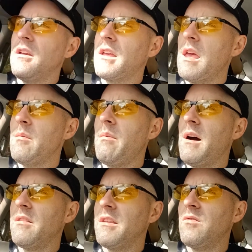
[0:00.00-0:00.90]
came
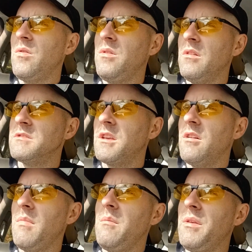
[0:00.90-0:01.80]
about like 2 years ago,
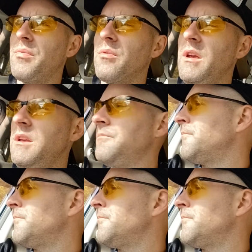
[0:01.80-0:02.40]
maybe 3.